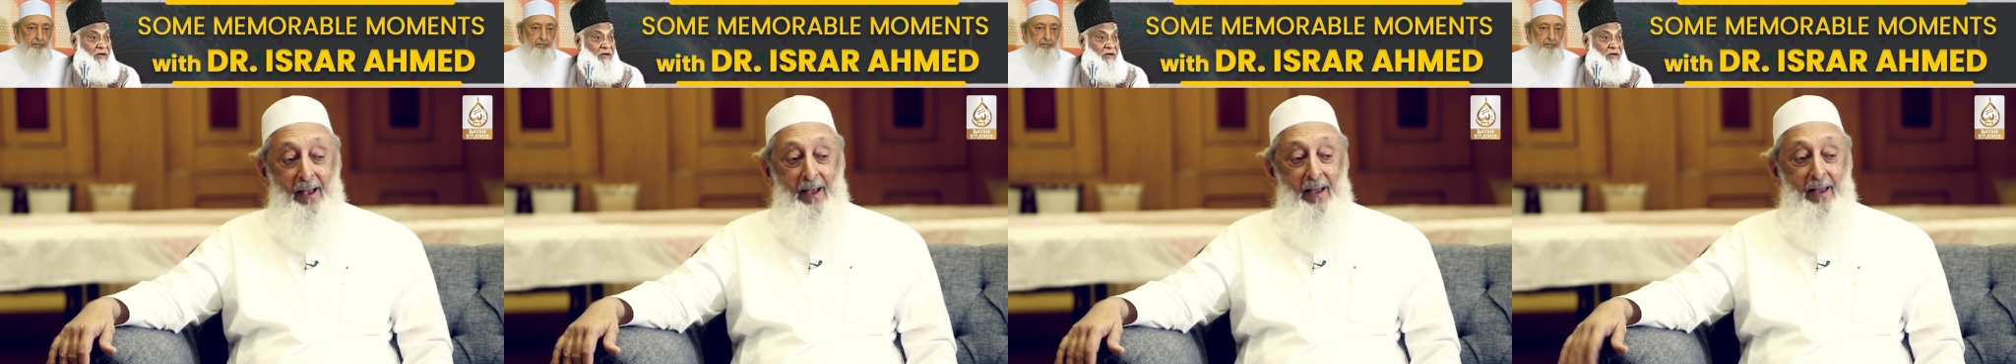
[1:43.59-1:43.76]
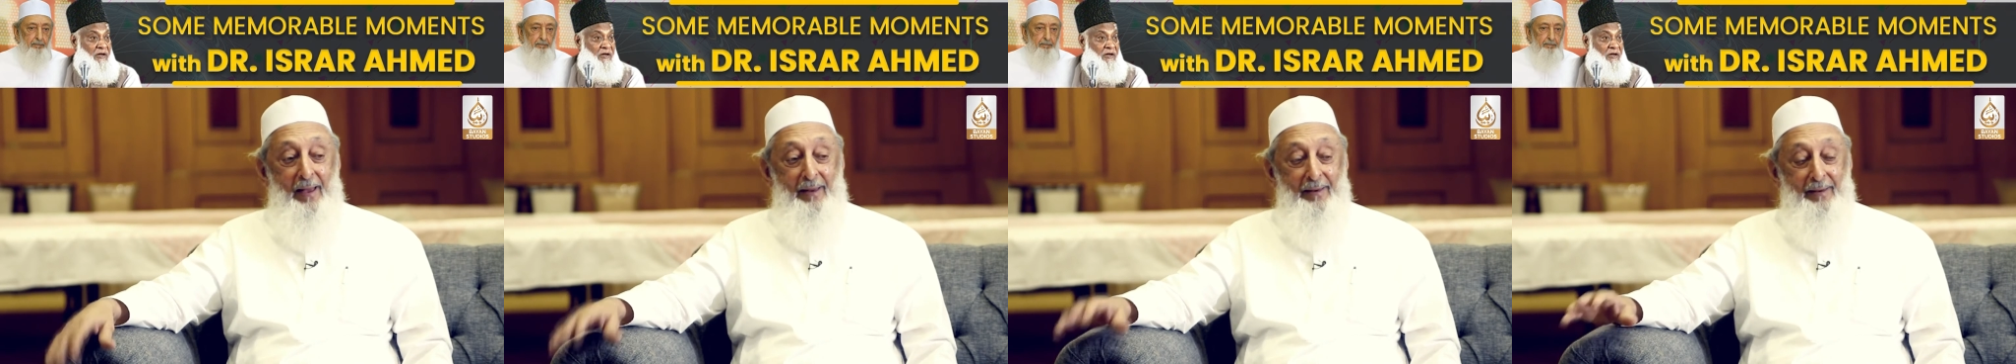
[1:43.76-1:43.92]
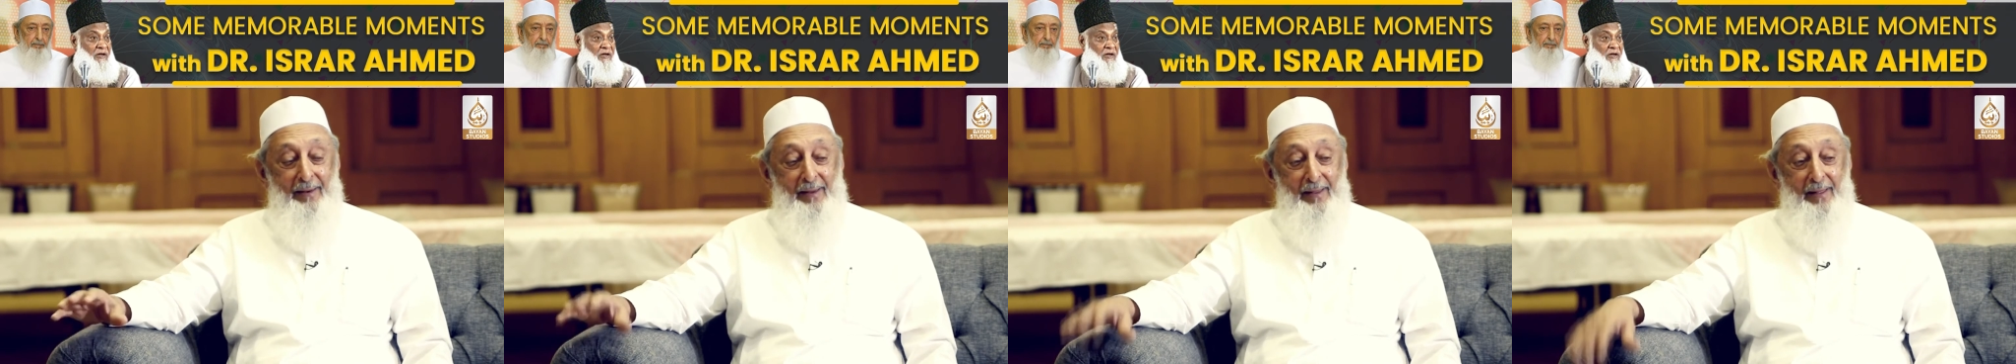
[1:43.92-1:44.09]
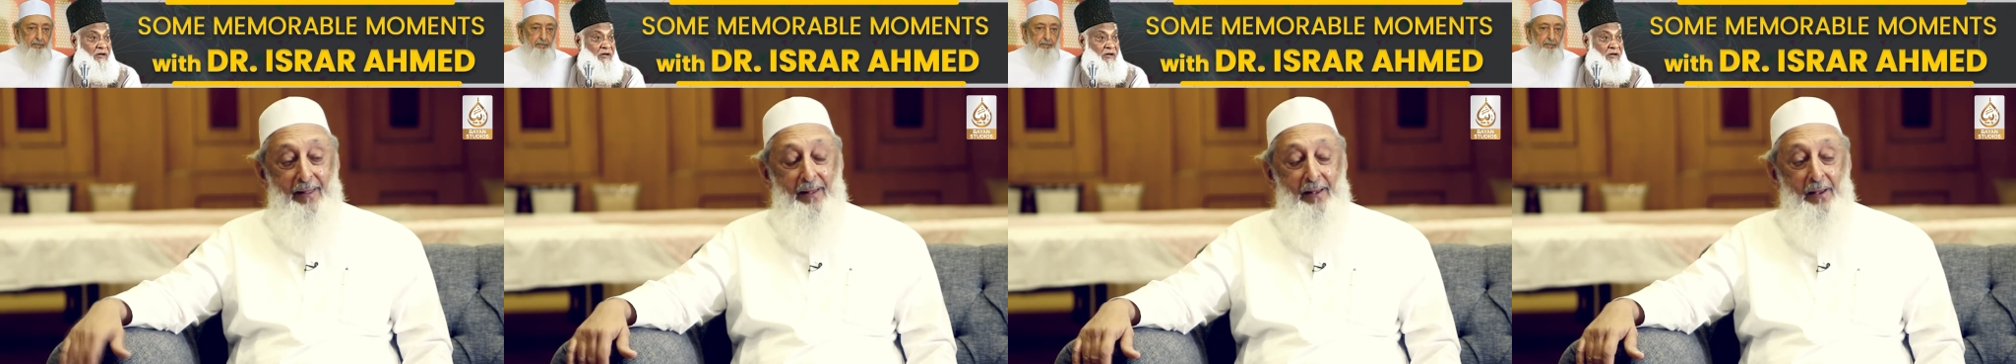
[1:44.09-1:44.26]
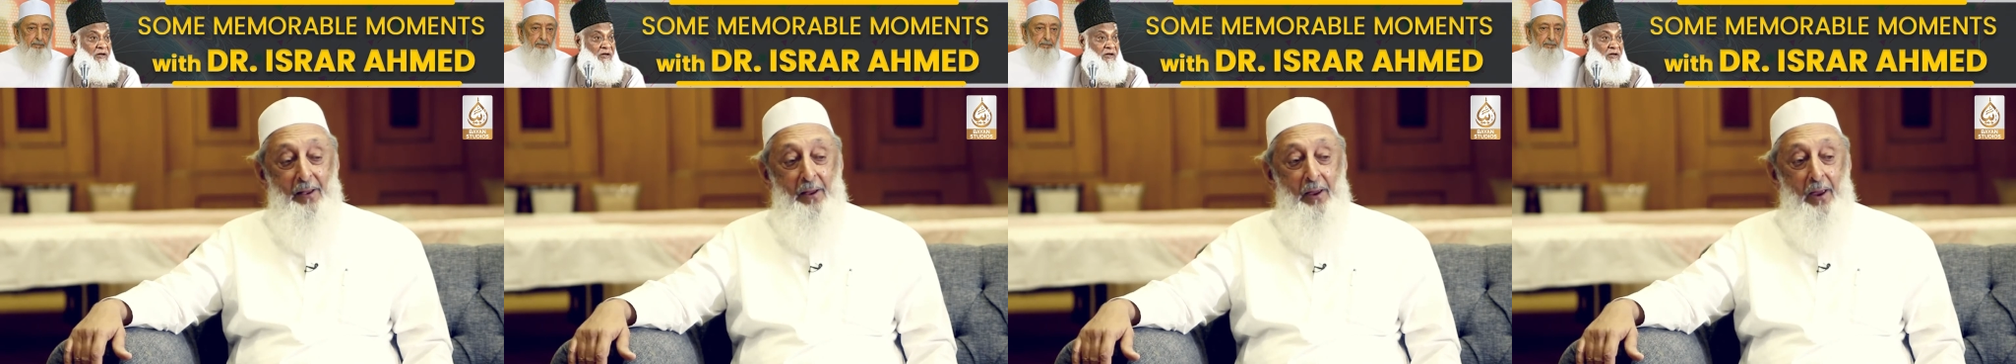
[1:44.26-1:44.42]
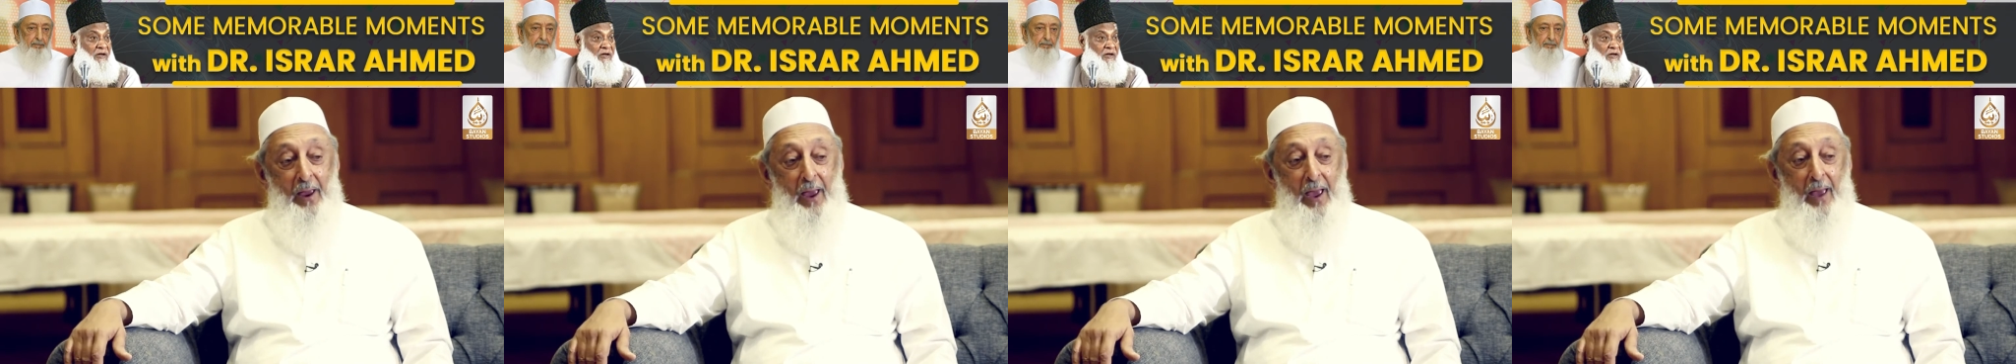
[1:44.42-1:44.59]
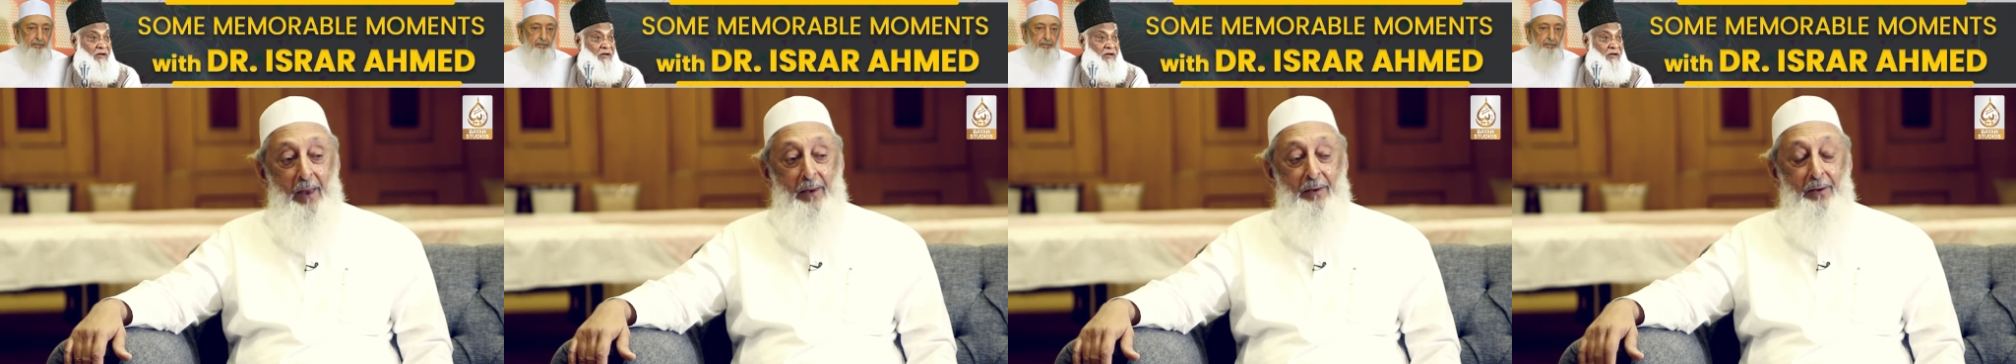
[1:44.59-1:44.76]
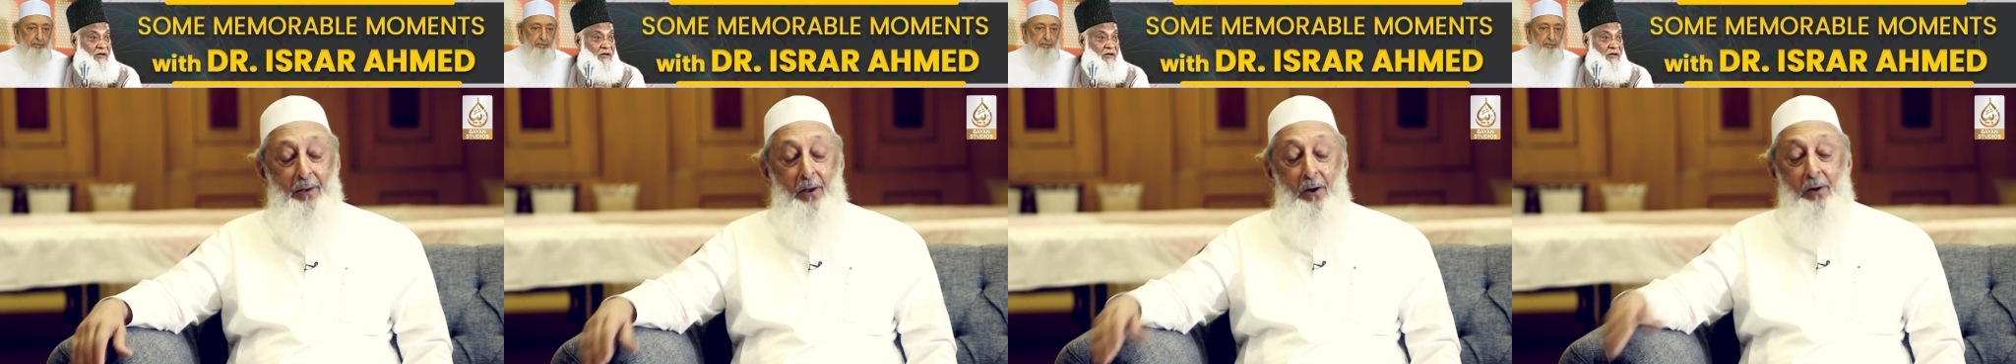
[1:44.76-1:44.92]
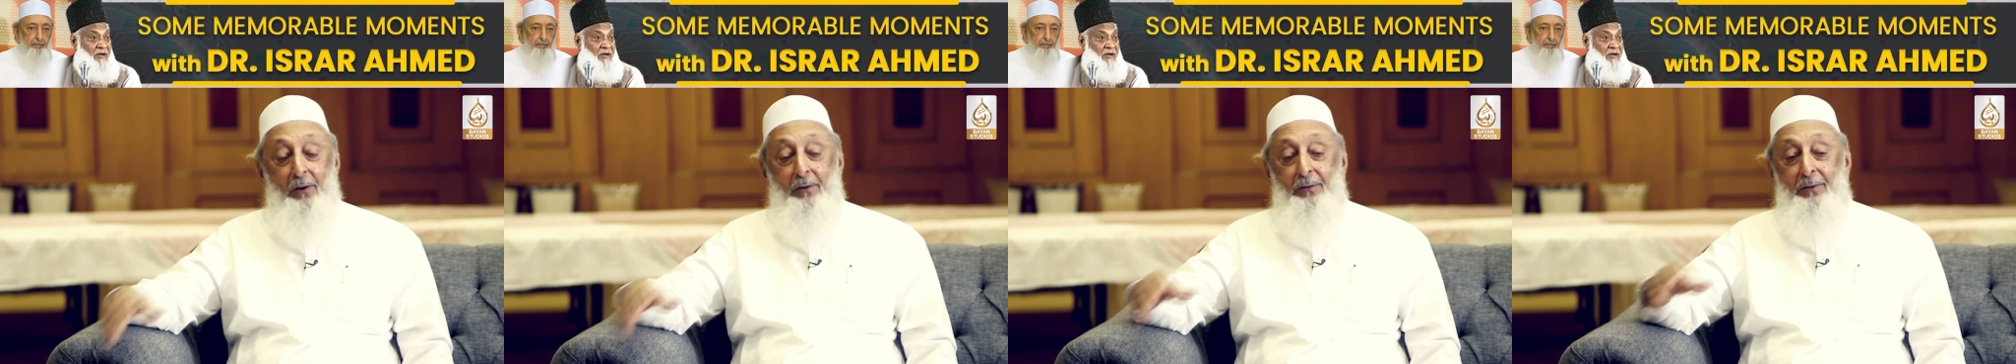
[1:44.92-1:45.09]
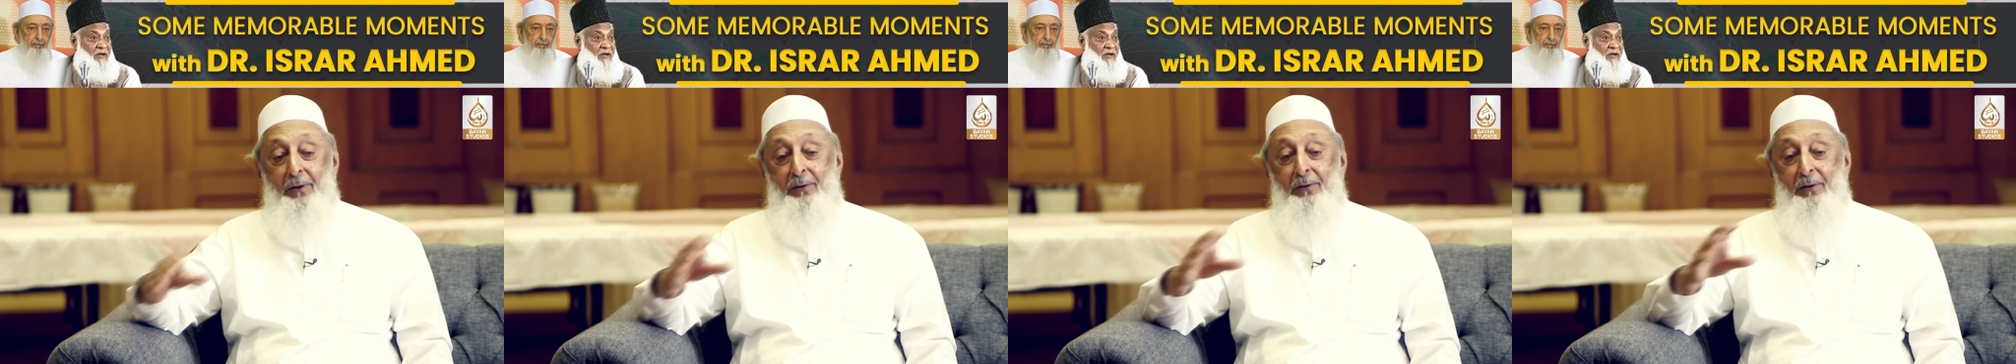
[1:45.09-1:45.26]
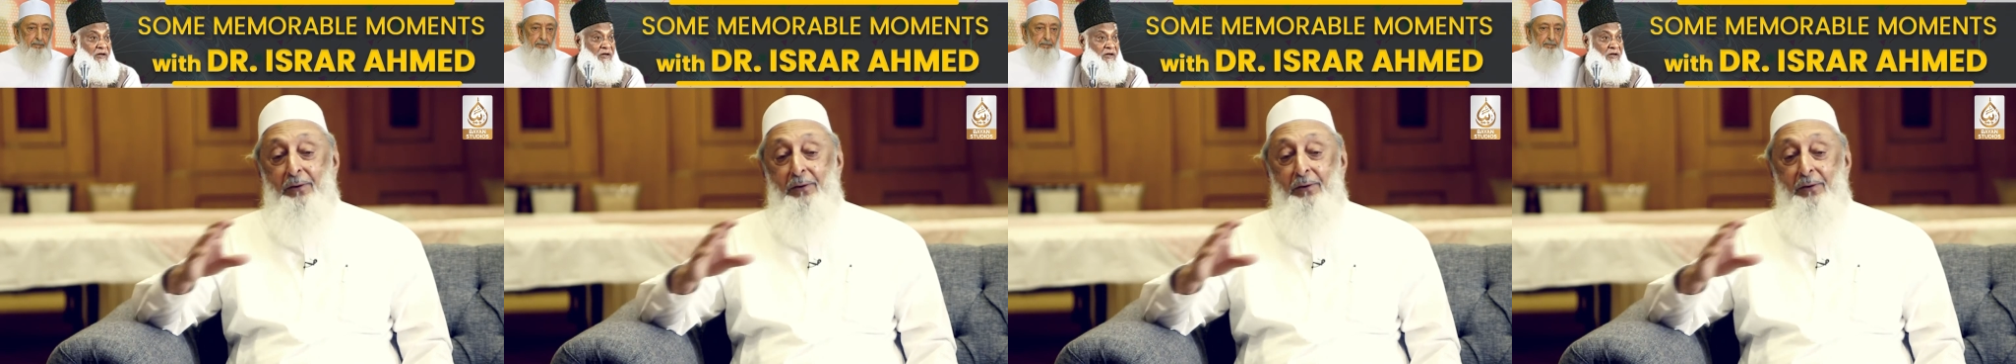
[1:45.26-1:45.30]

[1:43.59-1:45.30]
and Dr.